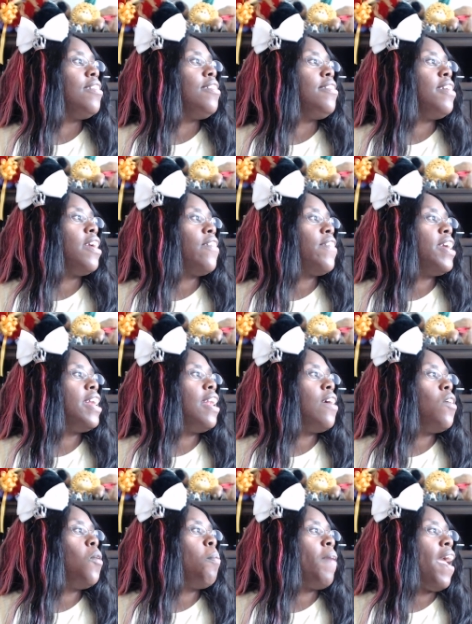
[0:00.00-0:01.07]
deary
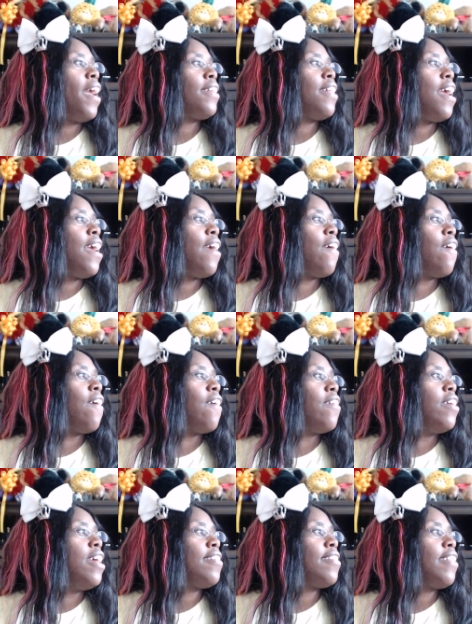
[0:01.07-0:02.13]
little back there.
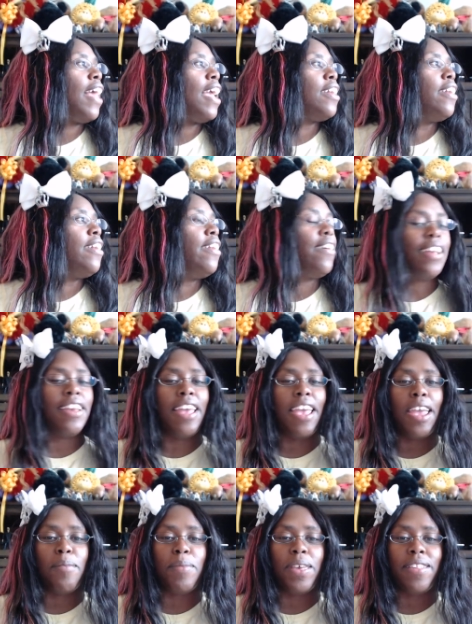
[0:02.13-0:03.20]
It's like
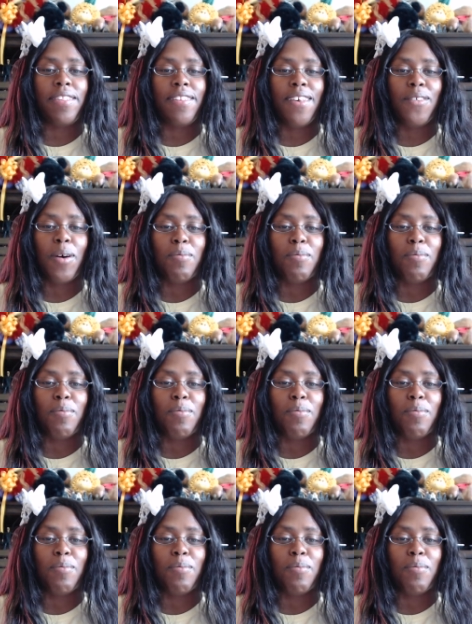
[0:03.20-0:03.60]
looking at me too.